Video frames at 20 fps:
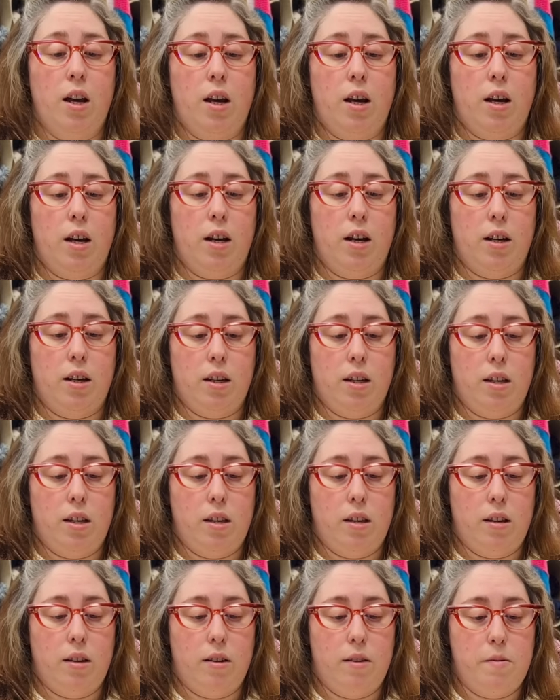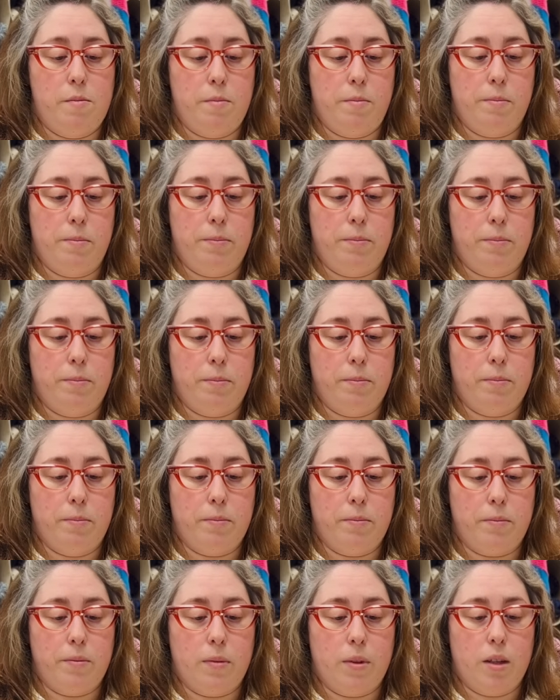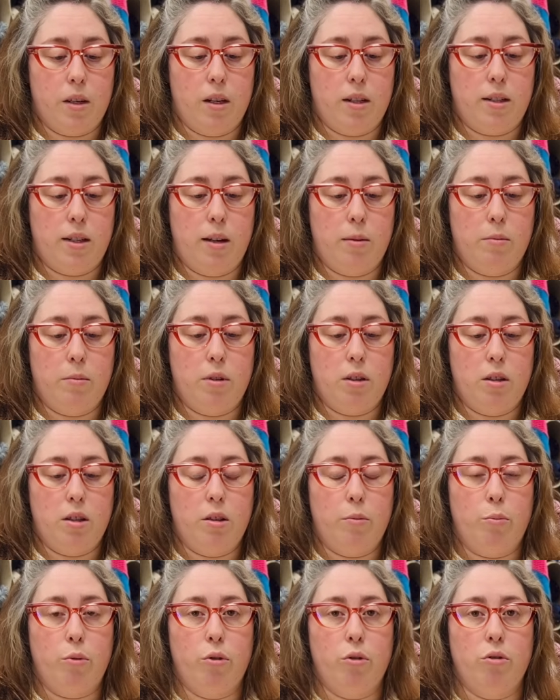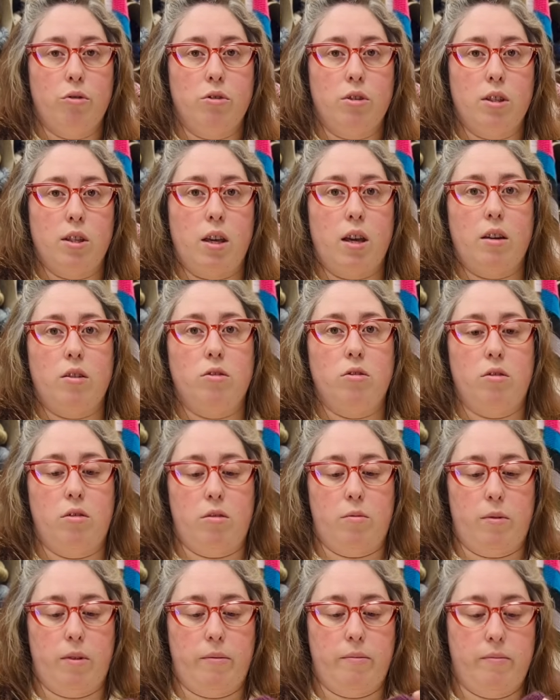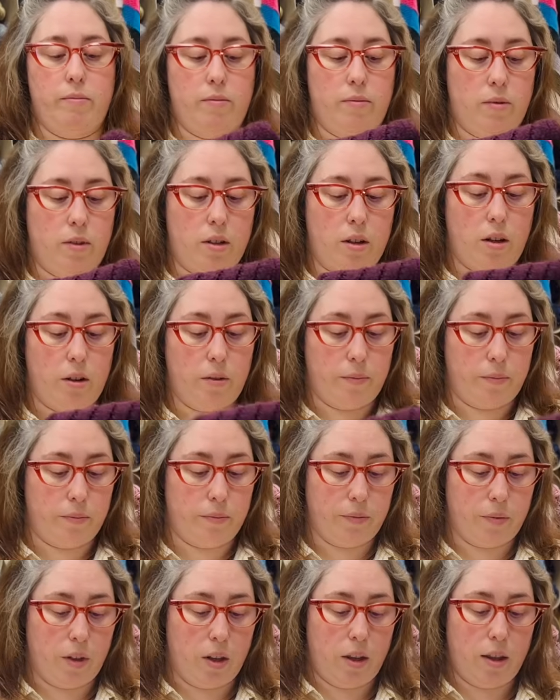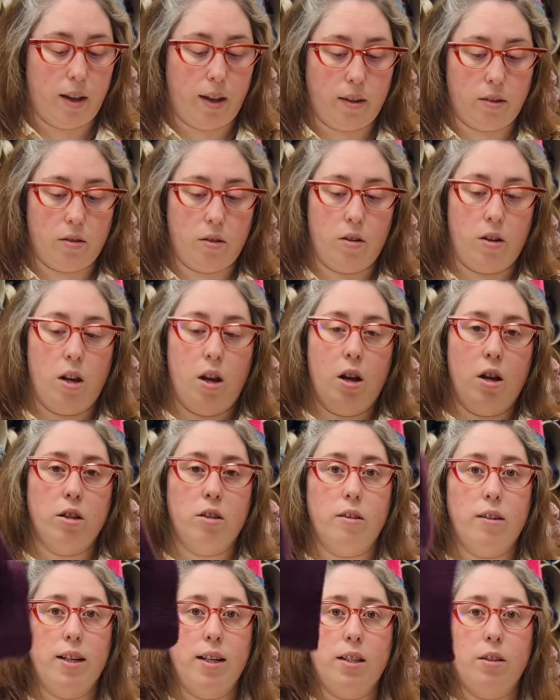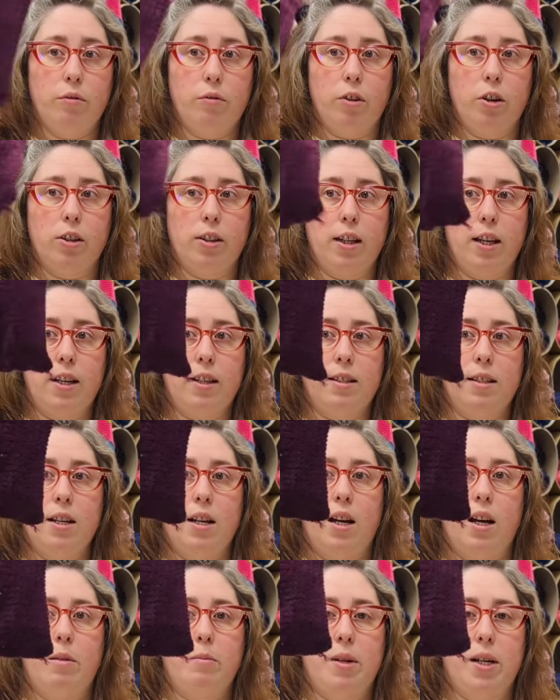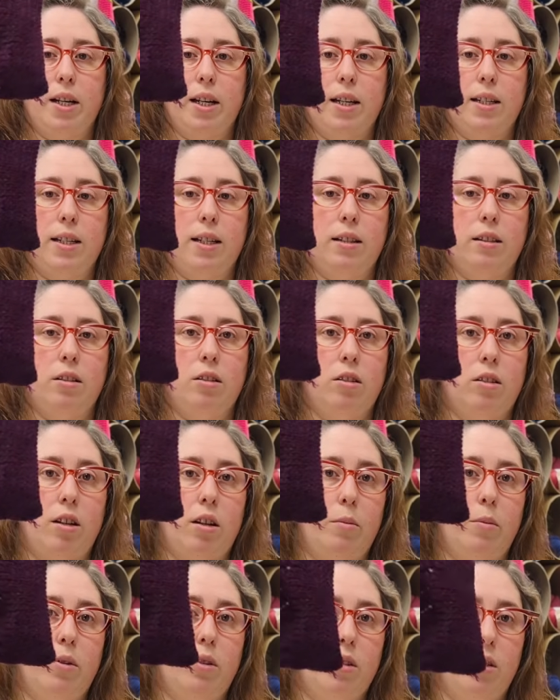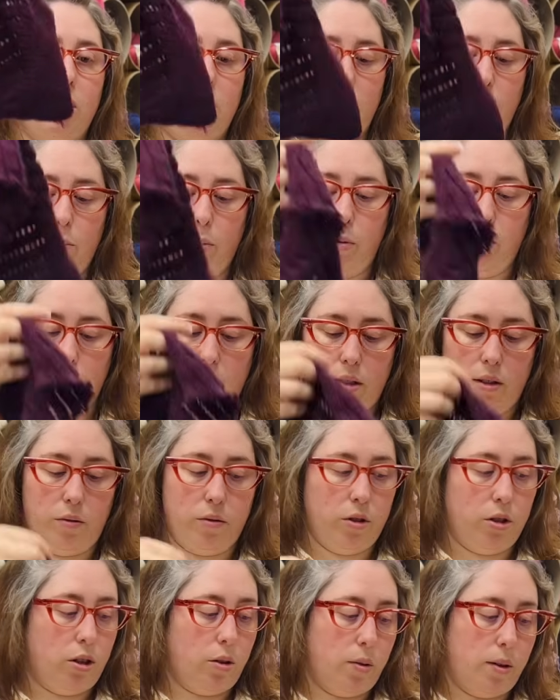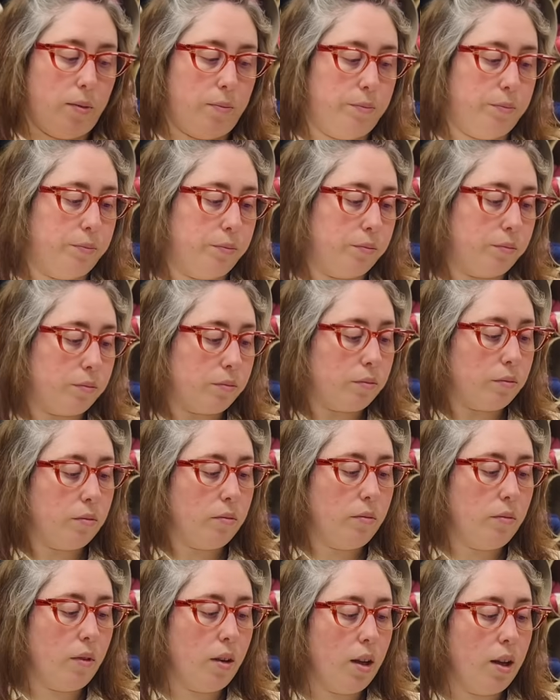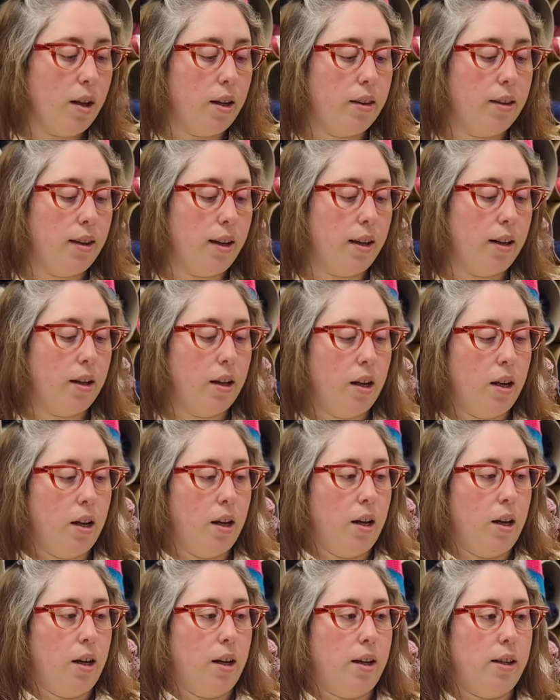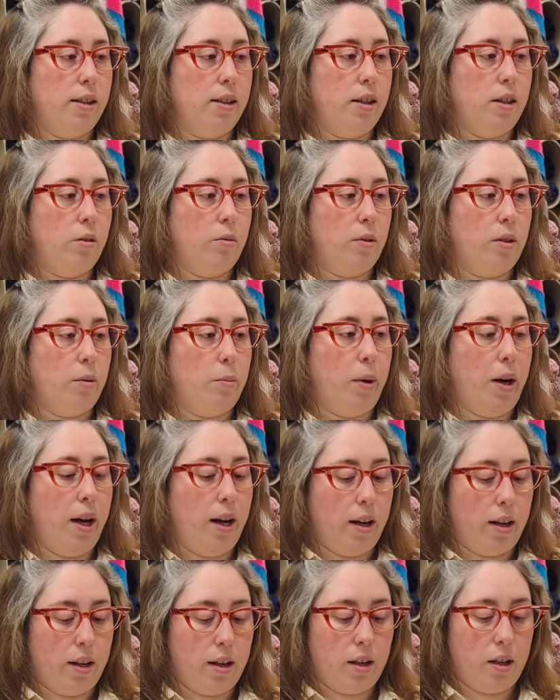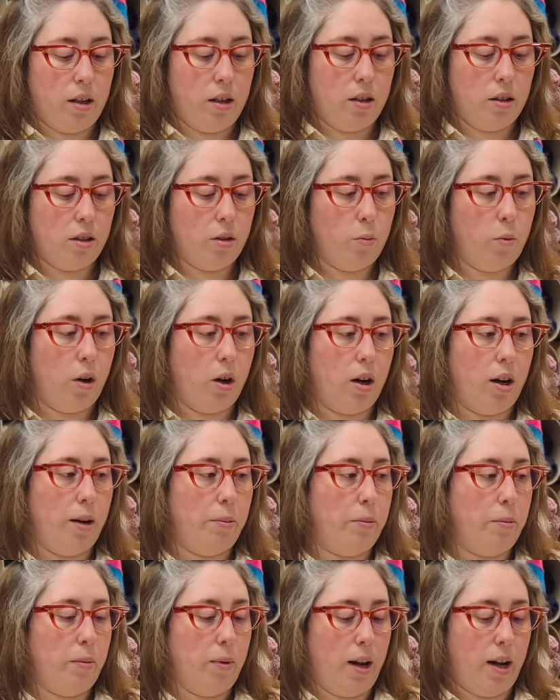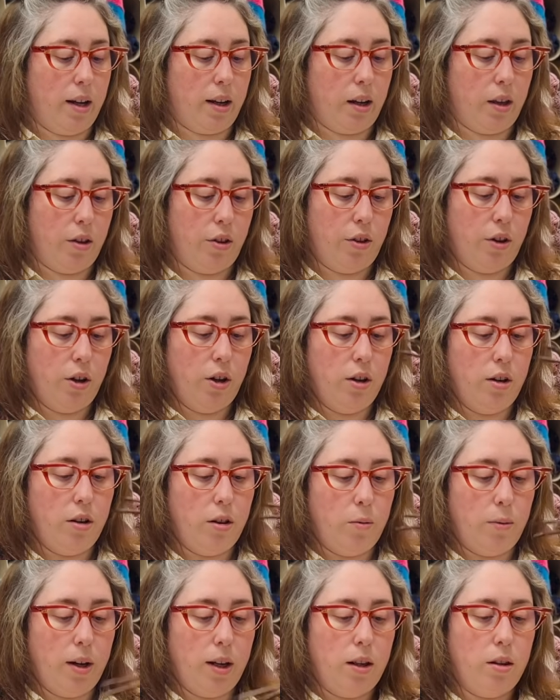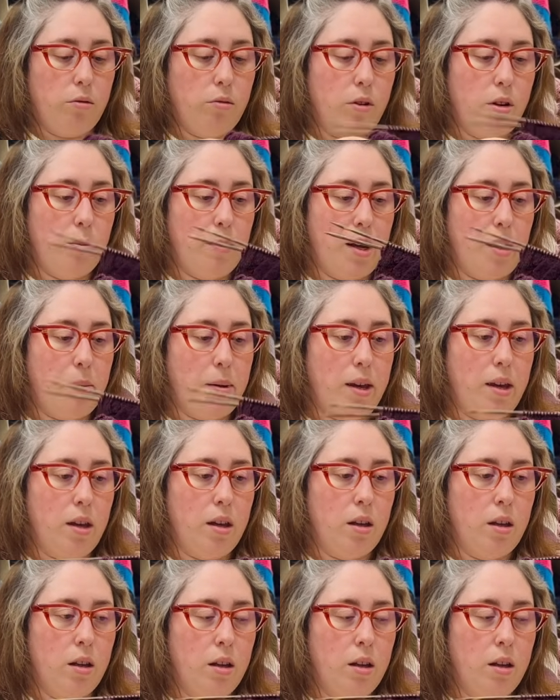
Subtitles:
I attempted the pronunciation as well. So that's good. So I need to frog this. I might get Dan to do that because I can't bring myself to do it. And then continue with the back. So what? I'm like a third of the way through, maybe?